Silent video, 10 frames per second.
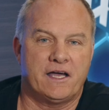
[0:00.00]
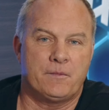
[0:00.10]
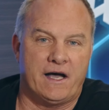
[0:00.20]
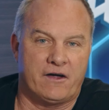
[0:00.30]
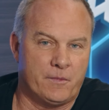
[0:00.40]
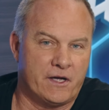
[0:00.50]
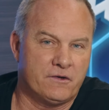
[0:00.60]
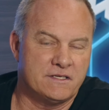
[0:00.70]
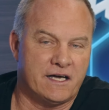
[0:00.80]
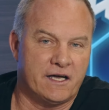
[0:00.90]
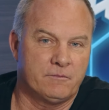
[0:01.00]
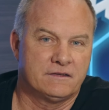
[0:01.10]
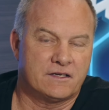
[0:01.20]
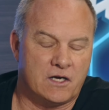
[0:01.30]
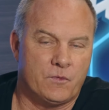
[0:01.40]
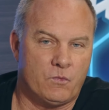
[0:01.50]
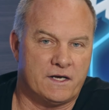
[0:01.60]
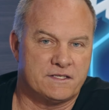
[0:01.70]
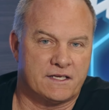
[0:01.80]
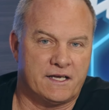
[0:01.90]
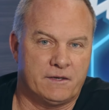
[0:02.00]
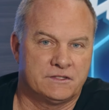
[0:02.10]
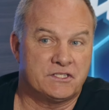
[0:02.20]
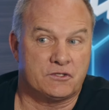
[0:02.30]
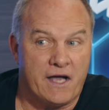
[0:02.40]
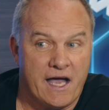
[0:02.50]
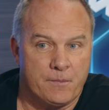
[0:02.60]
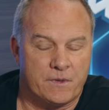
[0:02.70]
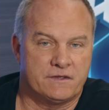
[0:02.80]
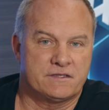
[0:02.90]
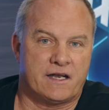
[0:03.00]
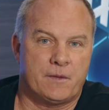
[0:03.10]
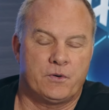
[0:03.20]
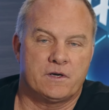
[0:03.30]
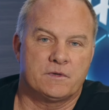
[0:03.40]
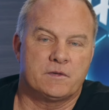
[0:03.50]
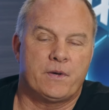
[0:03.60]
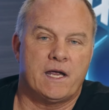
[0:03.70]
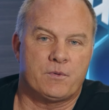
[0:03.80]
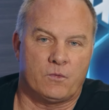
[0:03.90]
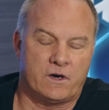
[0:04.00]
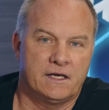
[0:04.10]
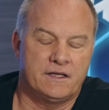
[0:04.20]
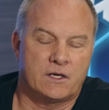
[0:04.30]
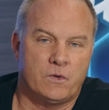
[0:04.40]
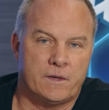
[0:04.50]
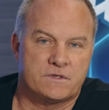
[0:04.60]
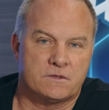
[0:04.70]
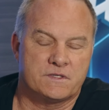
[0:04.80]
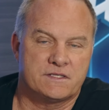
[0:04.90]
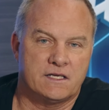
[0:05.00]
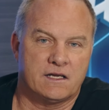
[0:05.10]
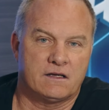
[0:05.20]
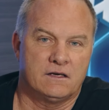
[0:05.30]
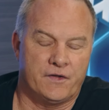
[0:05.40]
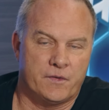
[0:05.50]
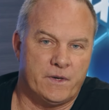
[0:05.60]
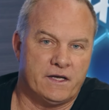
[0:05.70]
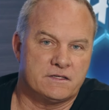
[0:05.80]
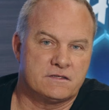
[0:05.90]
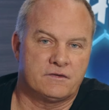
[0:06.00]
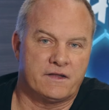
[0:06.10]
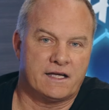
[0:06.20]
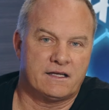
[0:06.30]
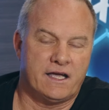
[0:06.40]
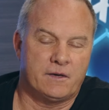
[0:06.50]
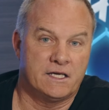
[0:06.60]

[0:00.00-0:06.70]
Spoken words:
him out on my own dime to come and watch the game. It just so happens that I put him in the paperwork, and Nick Webster was sitting on the bench for that game.